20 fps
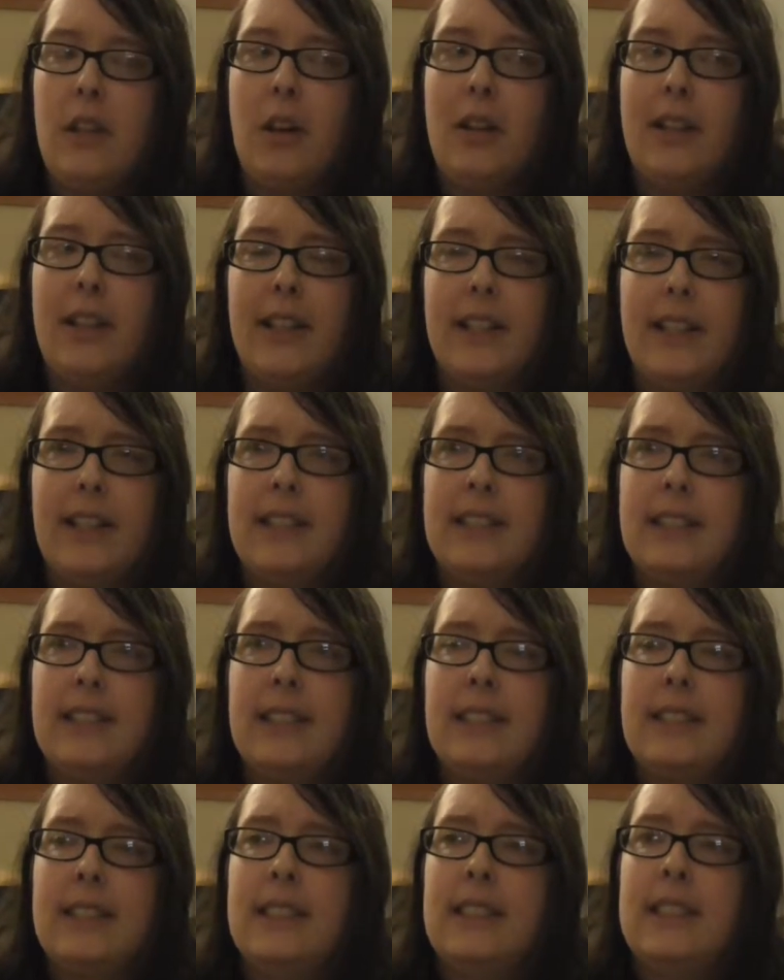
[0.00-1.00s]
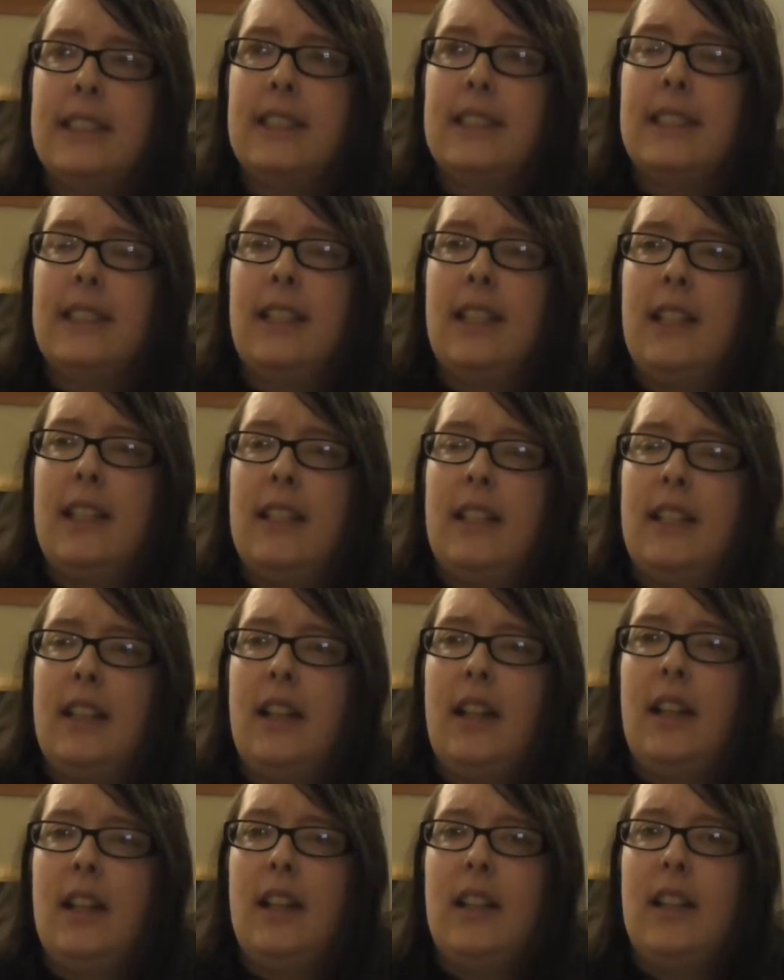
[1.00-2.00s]
Golly.
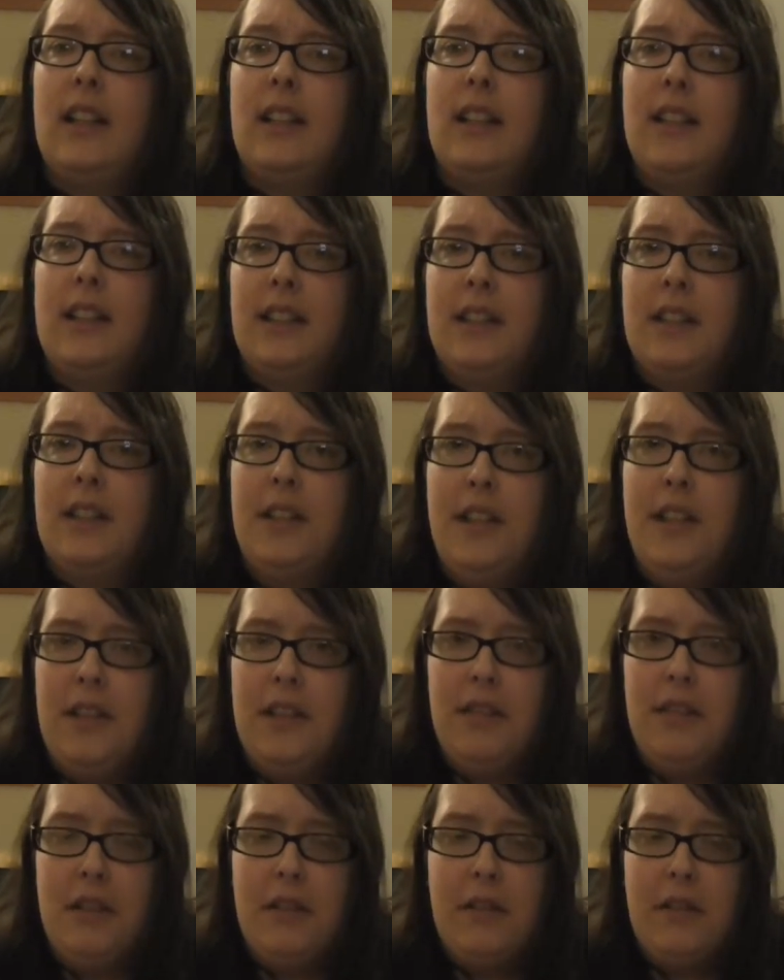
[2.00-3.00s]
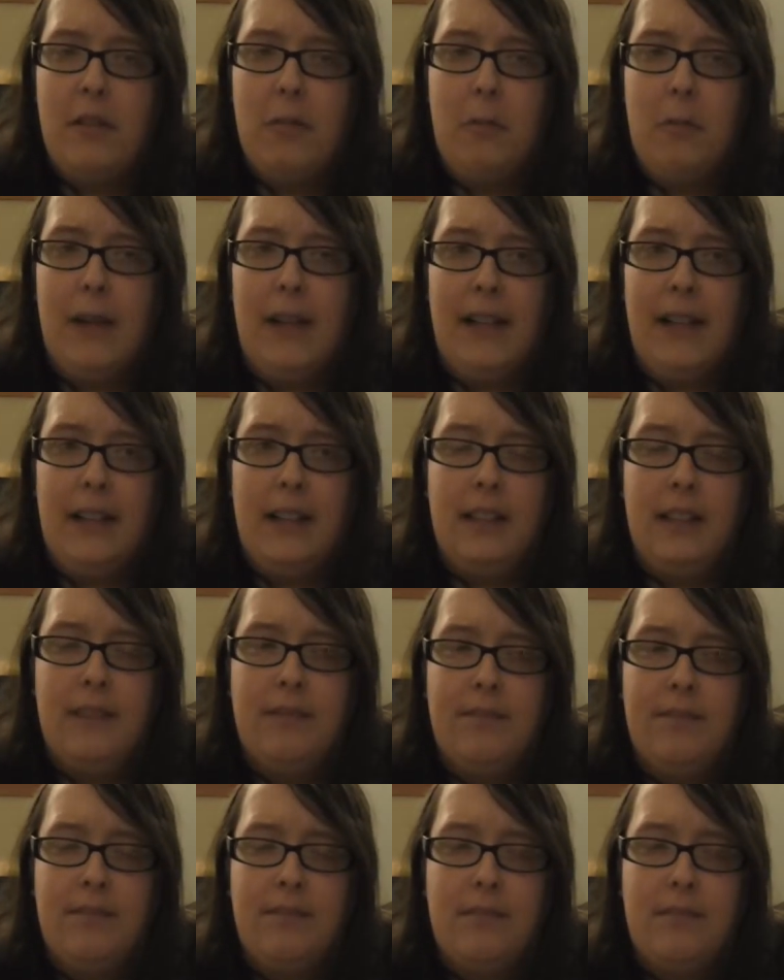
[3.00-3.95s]
So the interview went well.